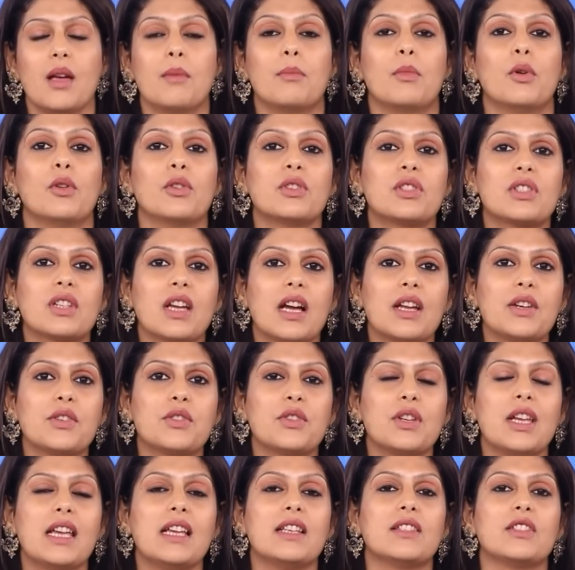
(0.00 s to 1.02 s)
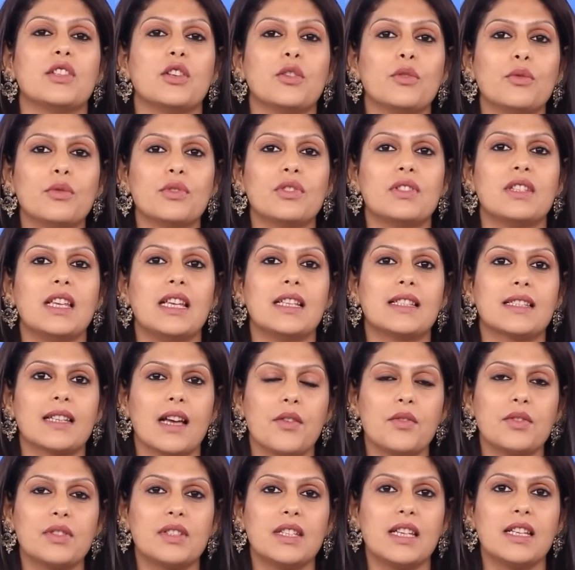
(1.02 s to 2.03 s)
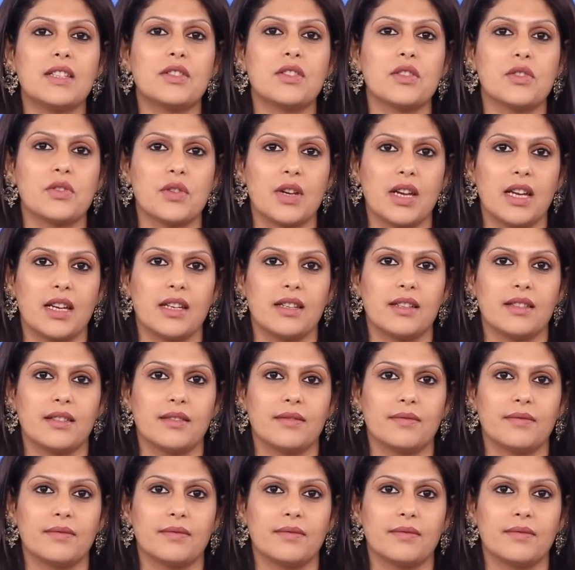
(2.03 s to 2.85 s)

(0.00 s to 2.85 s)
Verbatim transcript: Most countries use these currencies to trade.